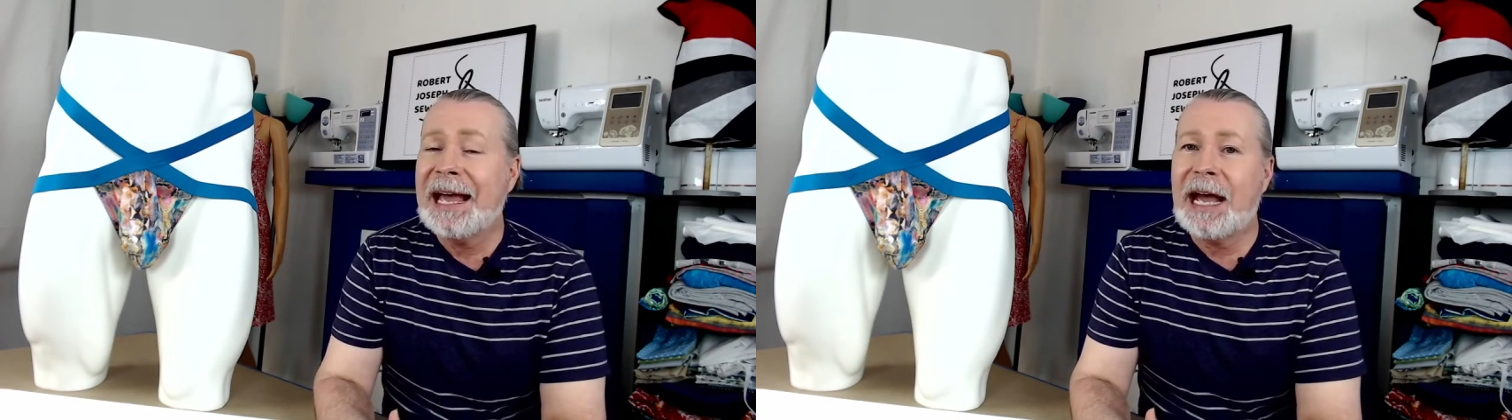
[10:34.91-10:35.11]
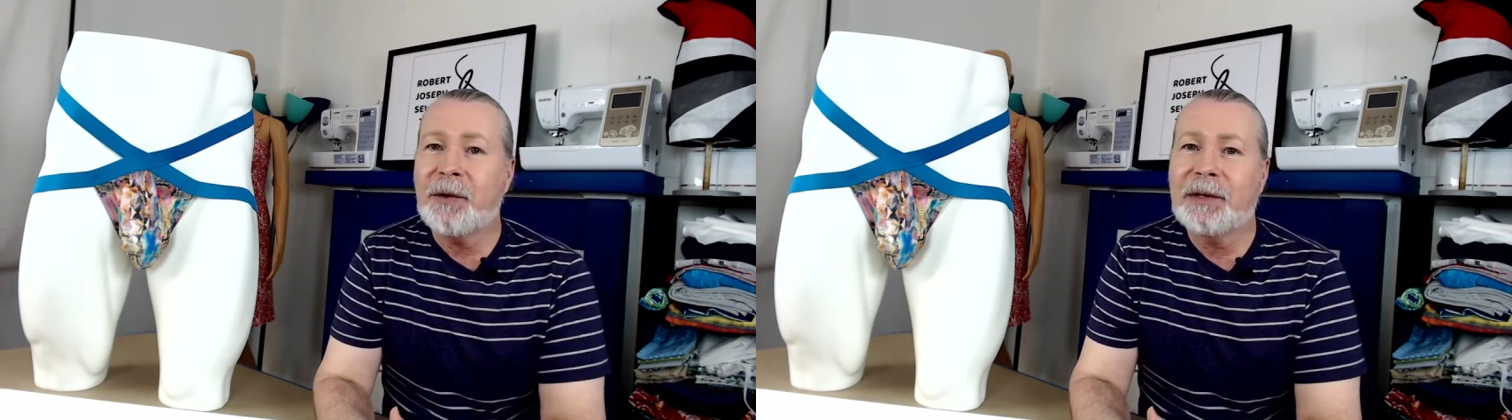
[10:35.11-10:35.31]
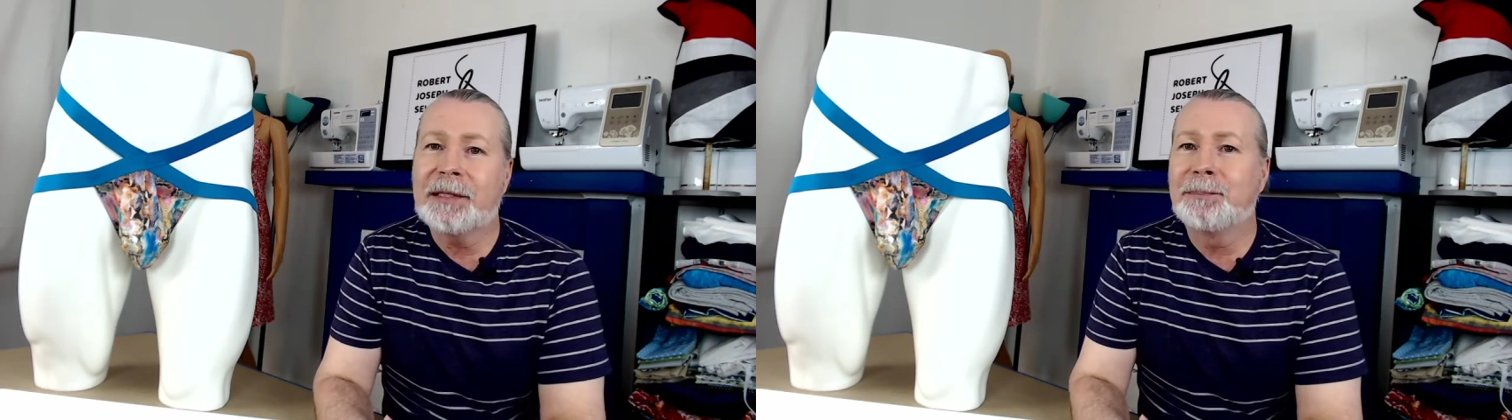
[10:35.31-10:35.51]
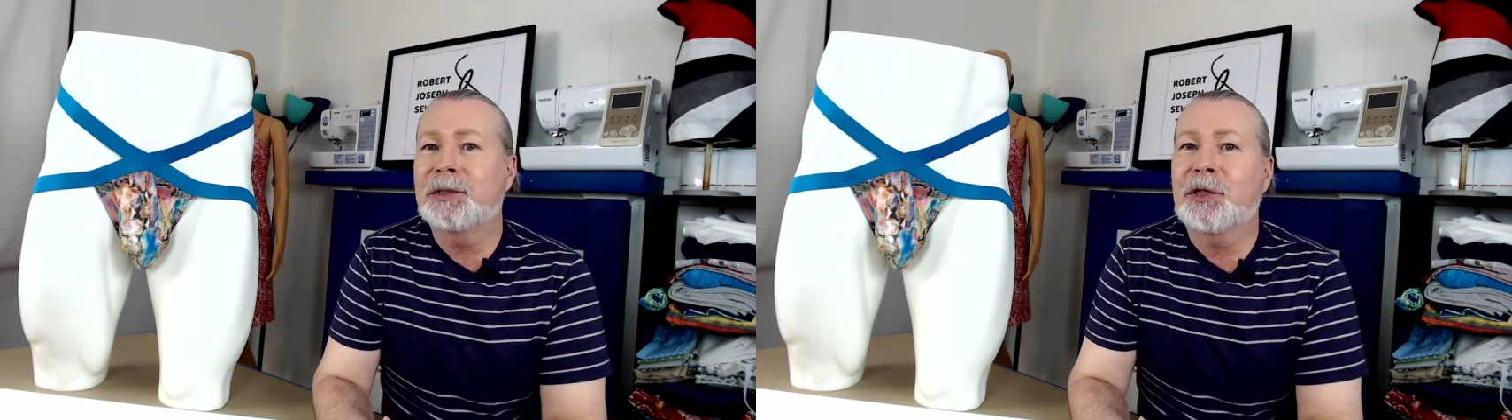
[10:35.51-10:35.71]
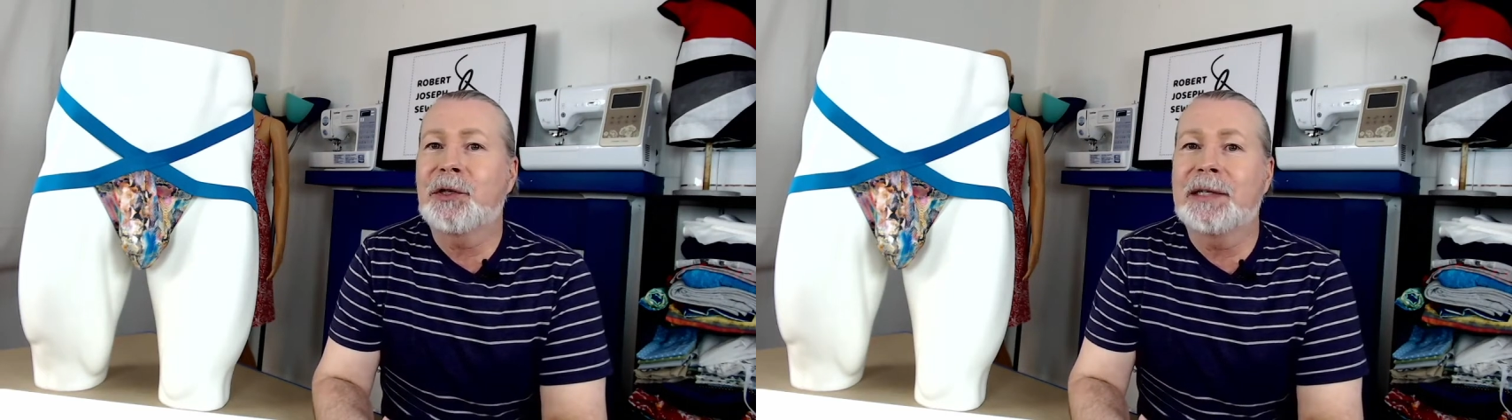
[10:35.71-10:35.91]
how to
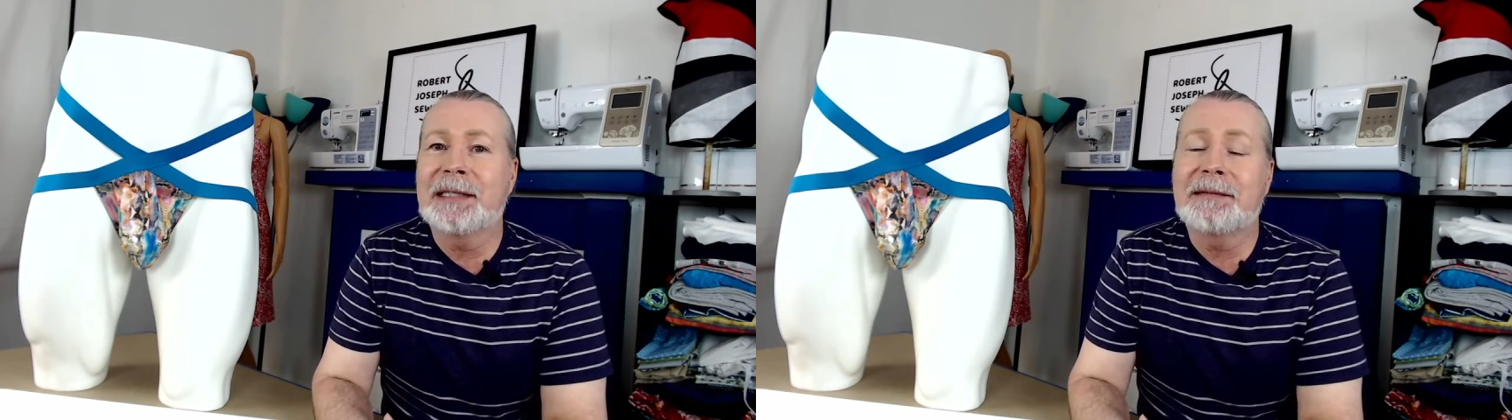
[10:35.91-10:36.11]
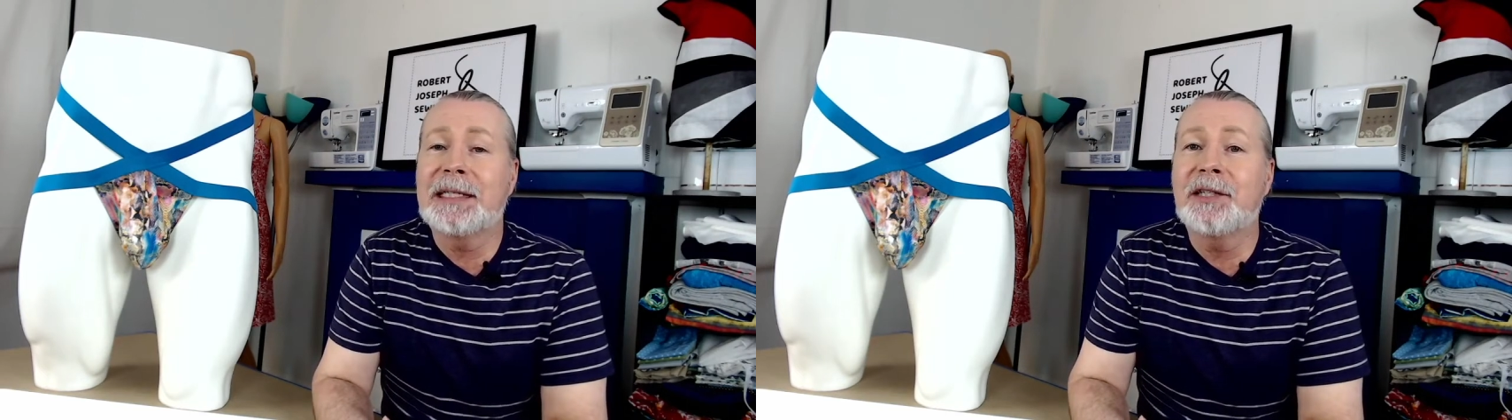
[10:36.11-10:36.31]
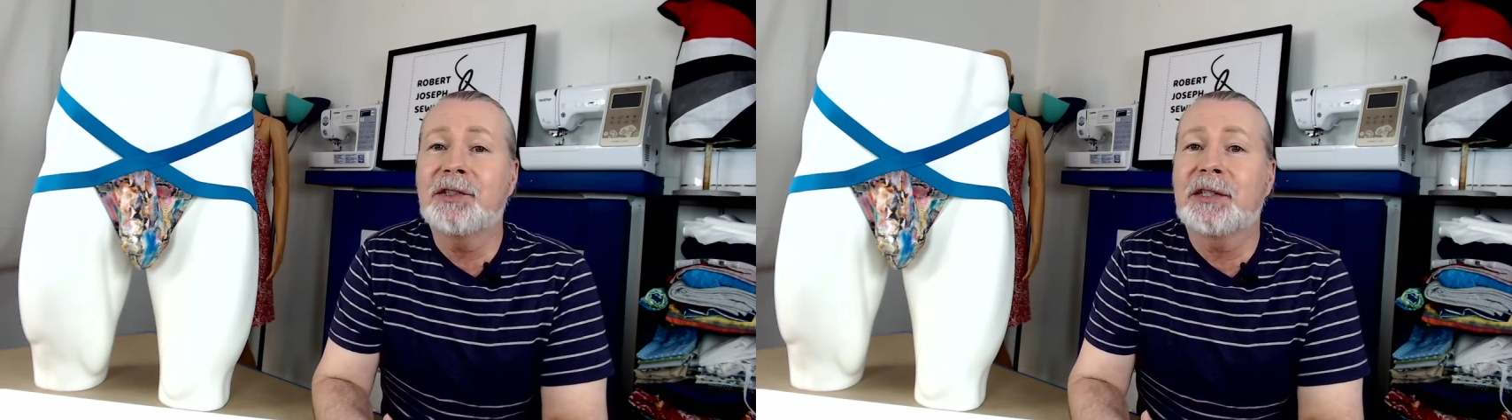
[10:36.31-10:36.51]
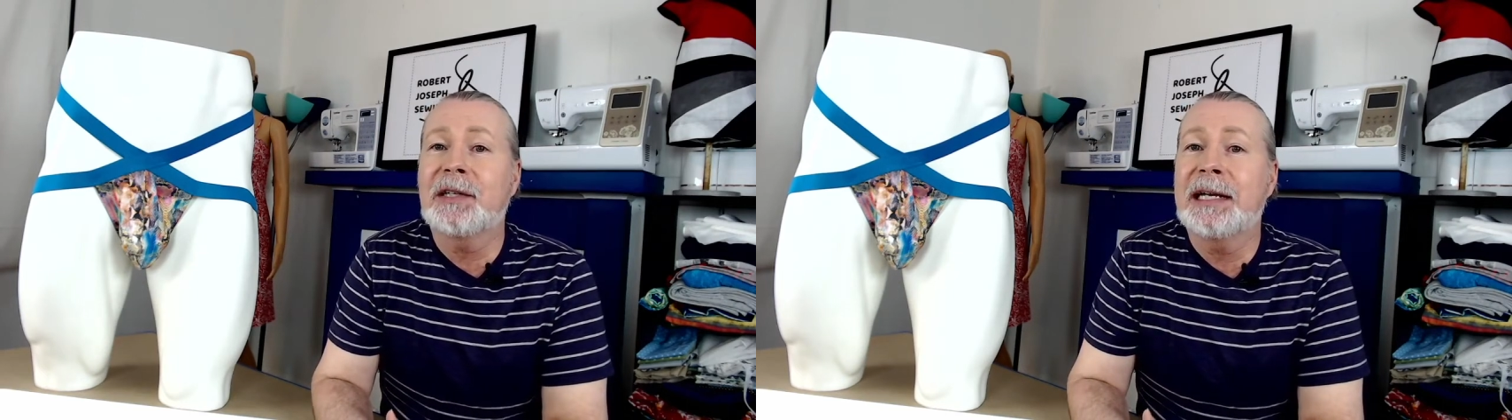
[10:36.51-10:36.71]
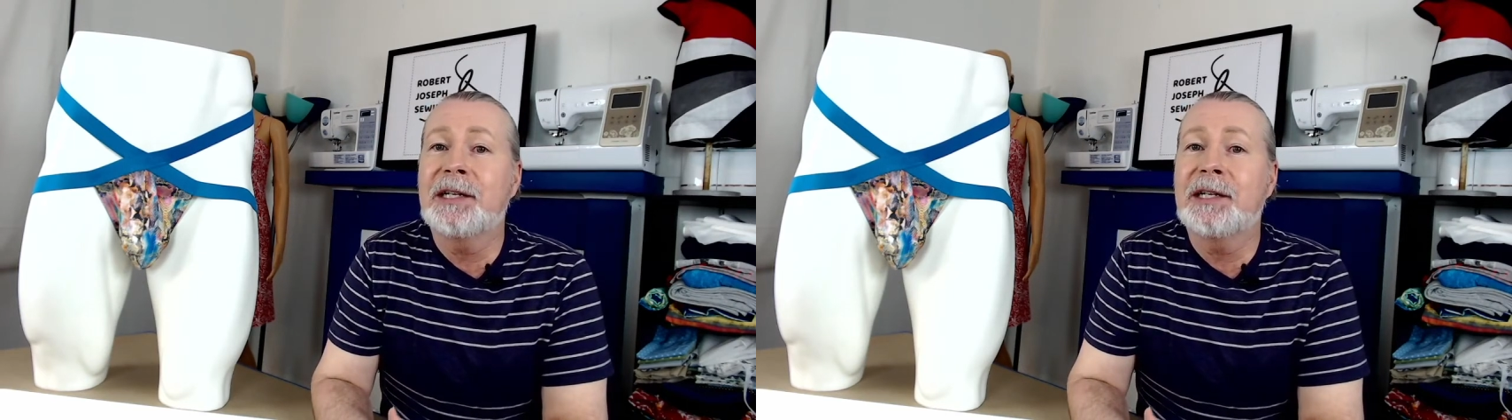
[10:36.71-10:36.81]
turn a t-shirt